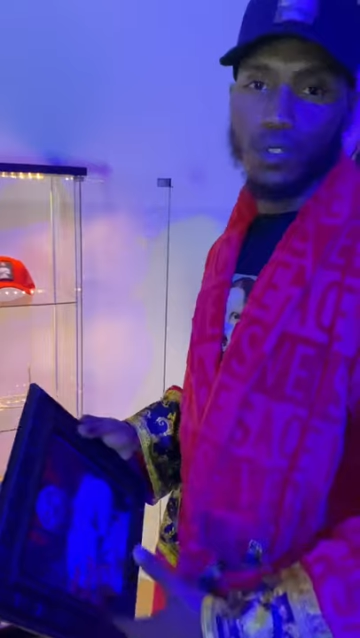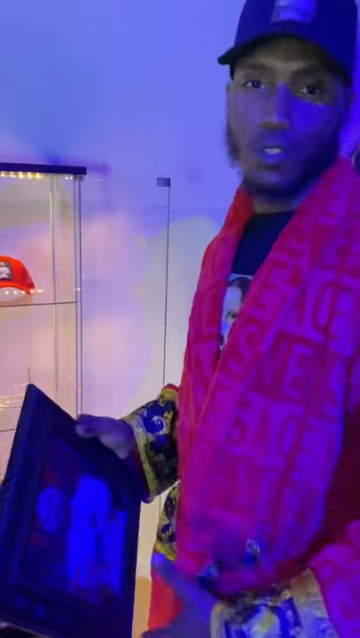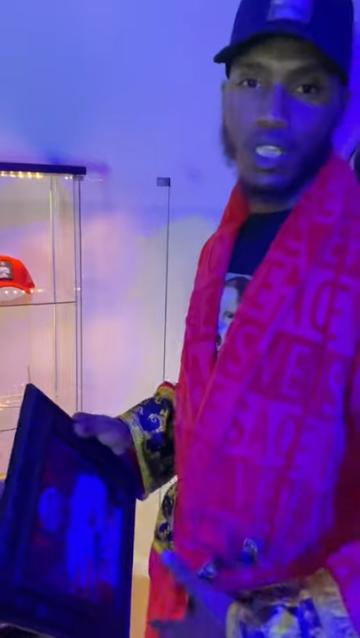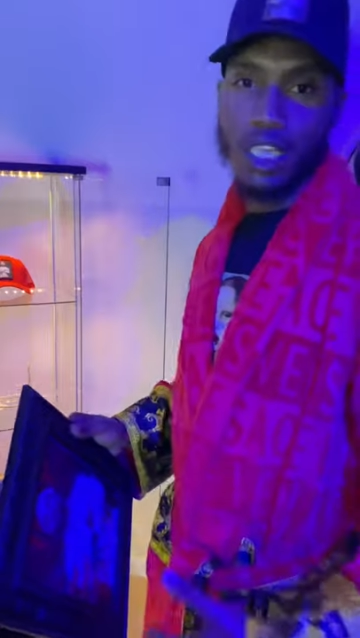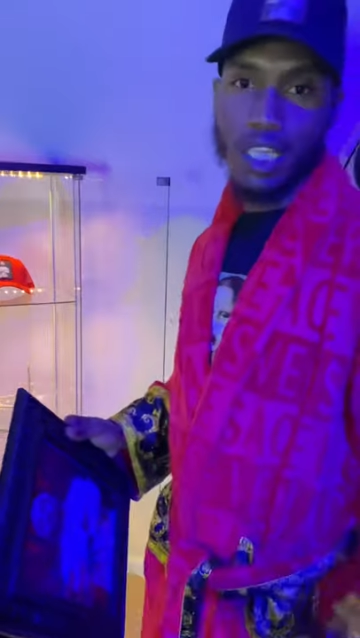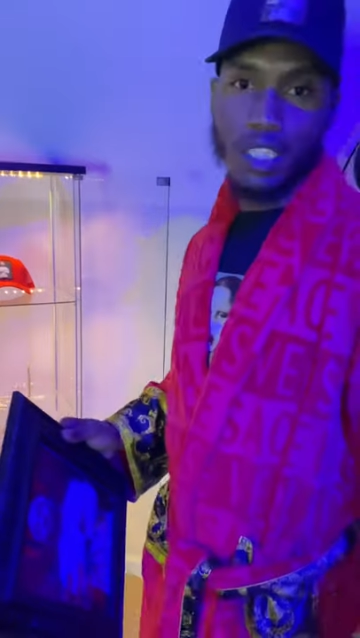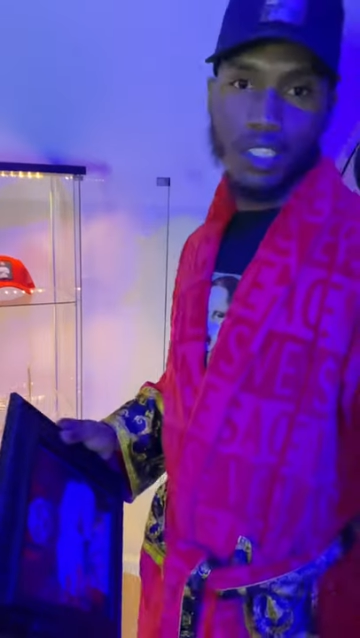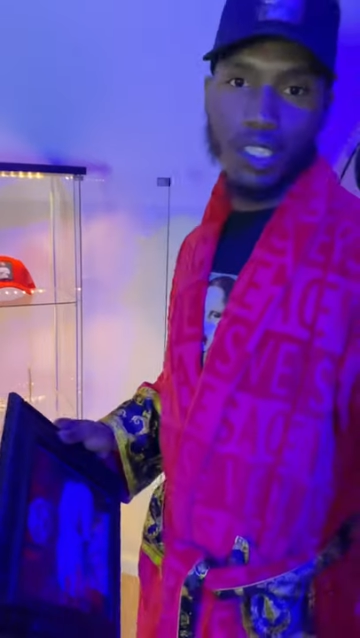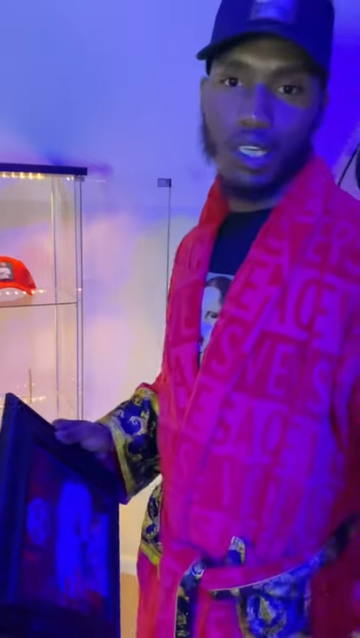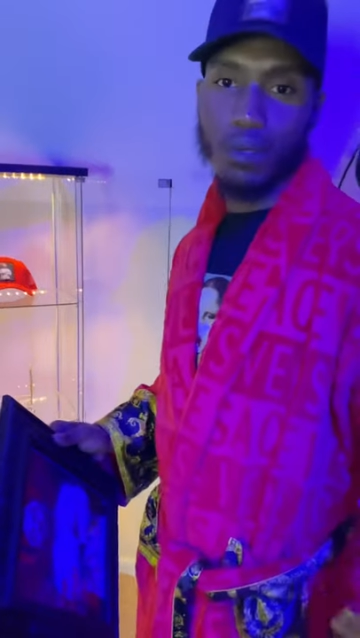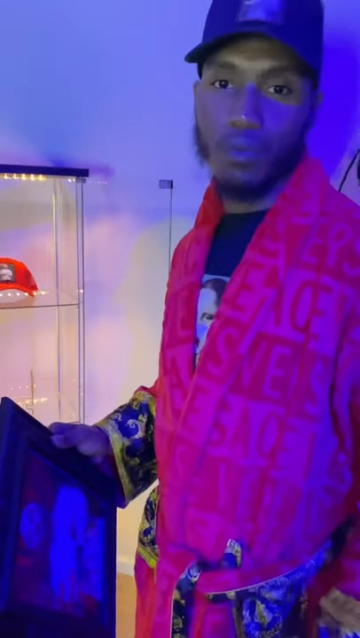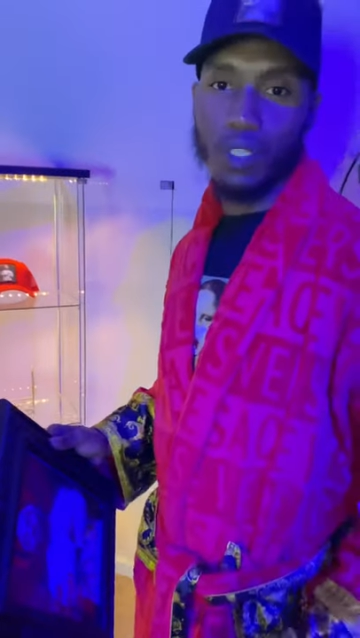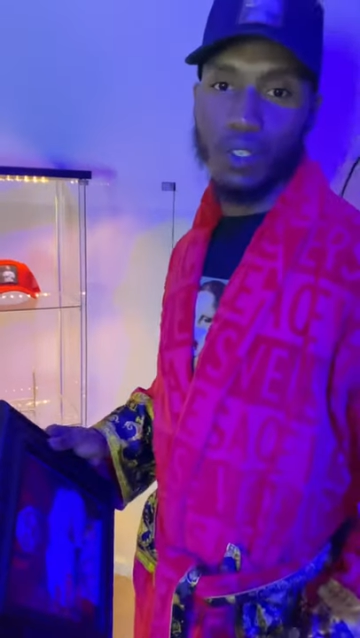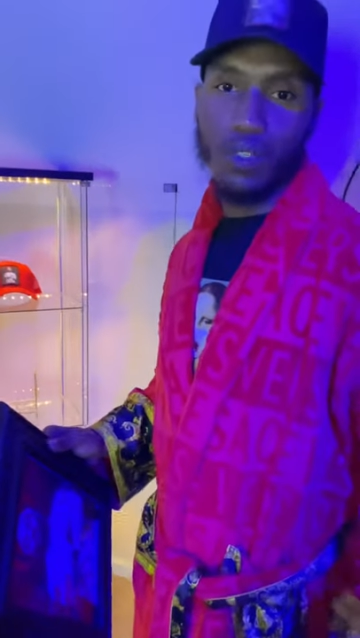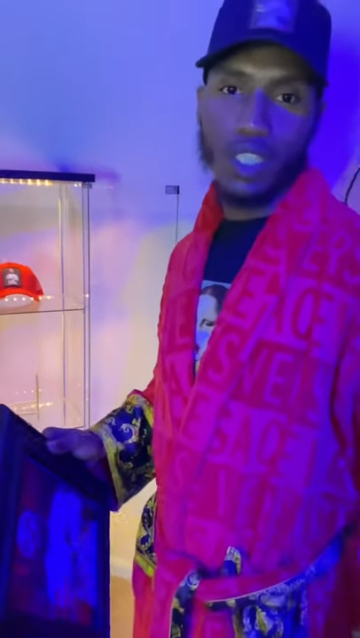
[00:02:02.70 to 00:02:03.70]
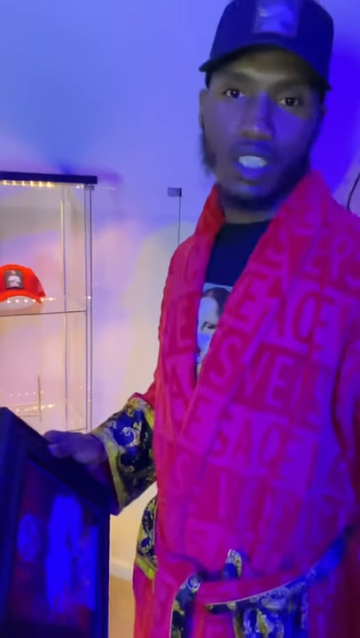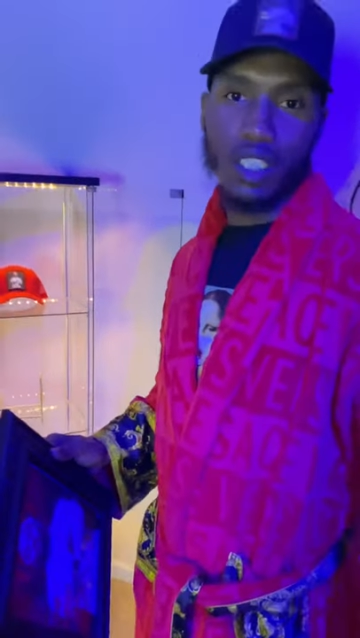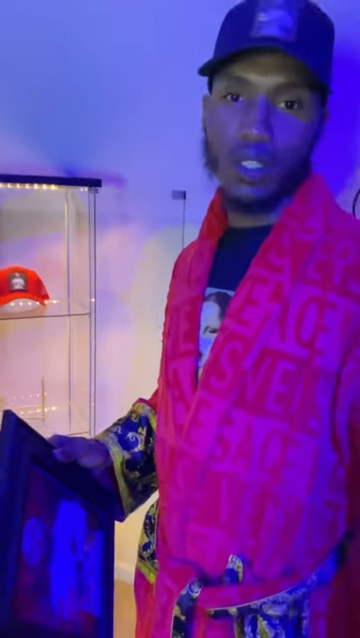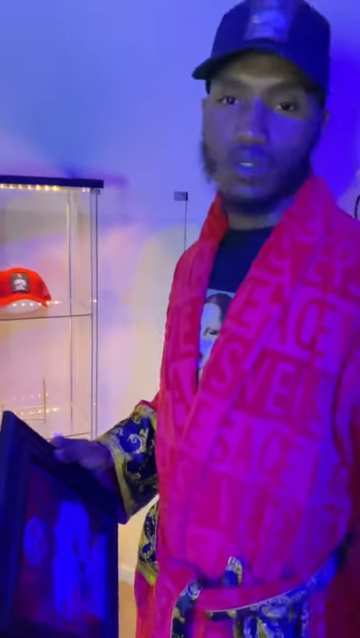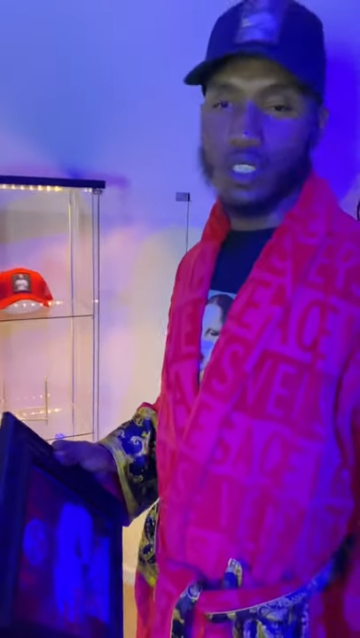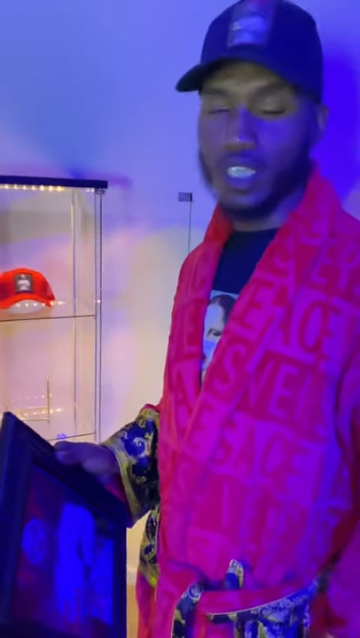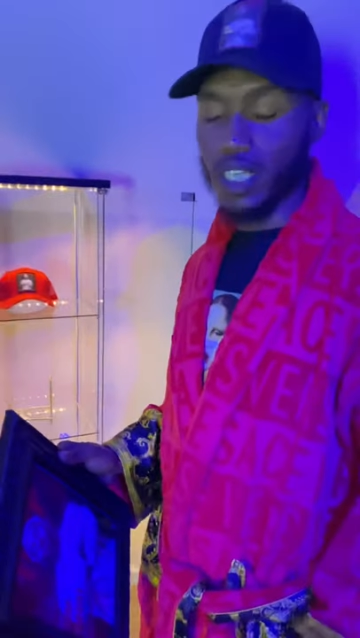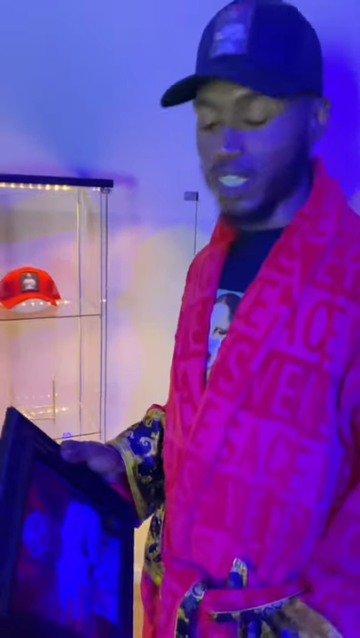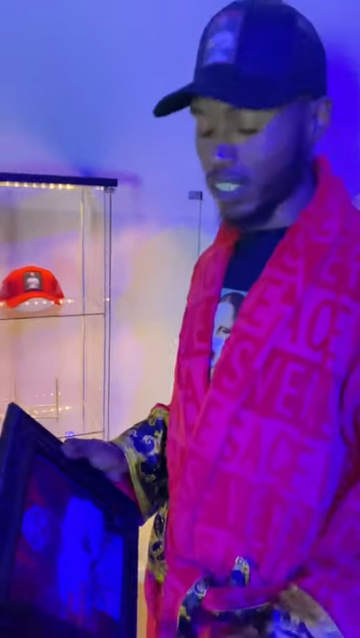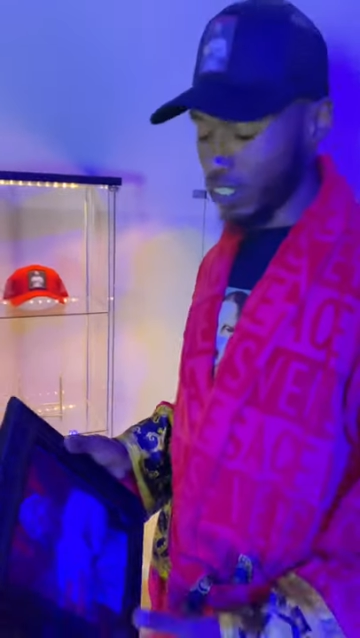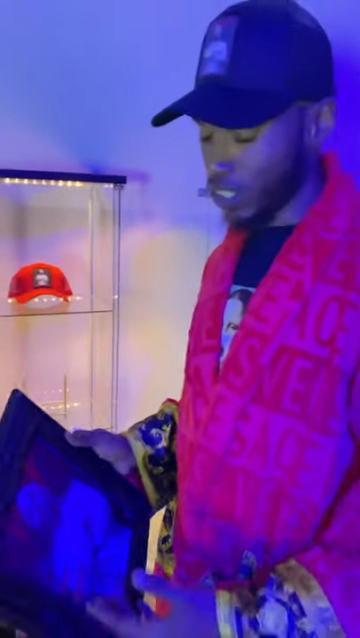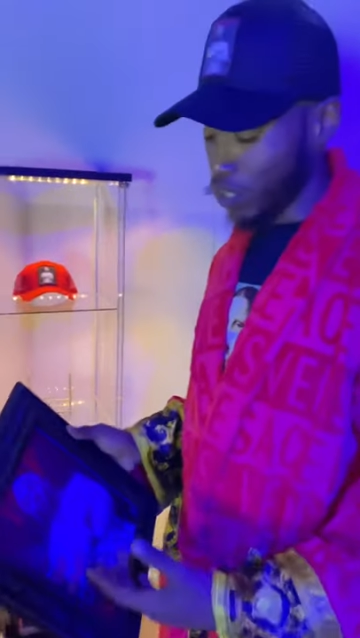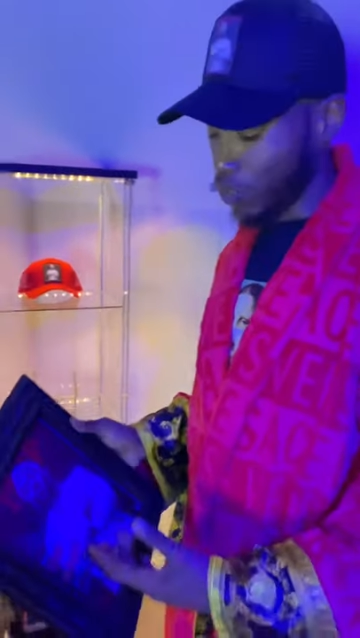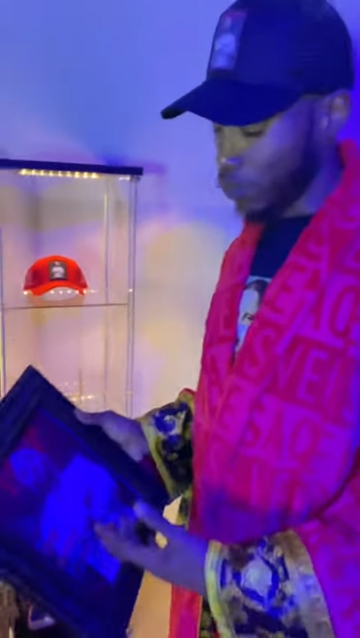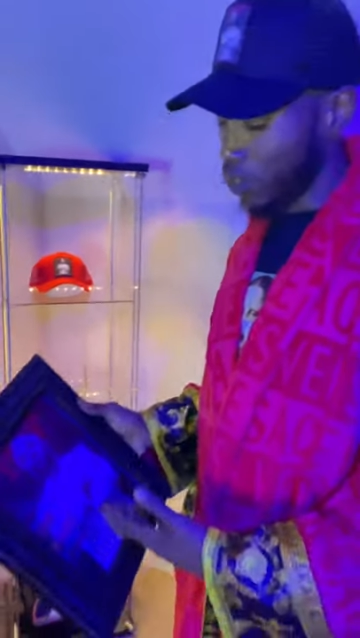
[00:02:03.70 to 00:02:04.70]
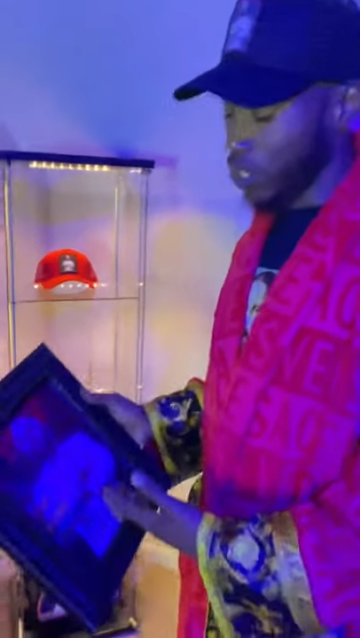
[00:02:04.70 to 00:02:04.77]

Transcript: to get some when you get your ticket. So